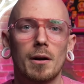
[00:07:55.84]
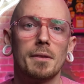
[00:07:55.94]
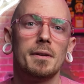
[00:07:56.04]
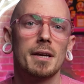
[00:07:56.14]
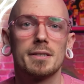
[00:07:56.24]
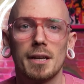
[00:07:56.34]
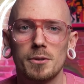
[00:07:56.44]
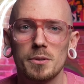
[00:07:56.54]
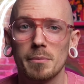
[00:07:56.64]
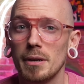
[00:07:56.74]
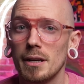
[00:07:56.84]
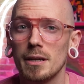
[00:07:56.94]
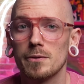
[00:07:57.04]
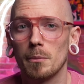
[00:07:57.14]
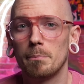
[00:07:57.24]
All right, the next tattoo
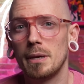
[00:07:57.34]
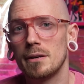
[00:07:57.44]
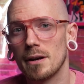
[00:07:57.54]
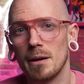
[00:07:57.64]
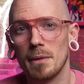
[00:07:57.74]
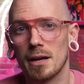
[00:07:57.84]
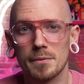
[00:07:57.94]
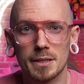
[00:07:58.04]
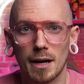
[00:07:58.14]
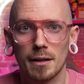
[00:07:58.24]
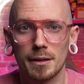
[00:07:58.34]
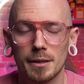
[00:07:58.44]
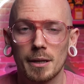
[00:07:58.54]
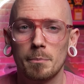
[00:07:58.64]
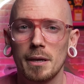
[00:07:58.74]
submitted is from Peter M. out of
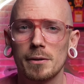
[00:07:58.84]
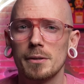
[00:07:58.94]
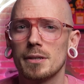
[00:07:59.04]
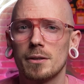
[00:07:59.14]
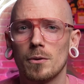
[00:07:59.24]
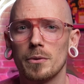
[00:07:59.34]
Scotland. And Peter, he sent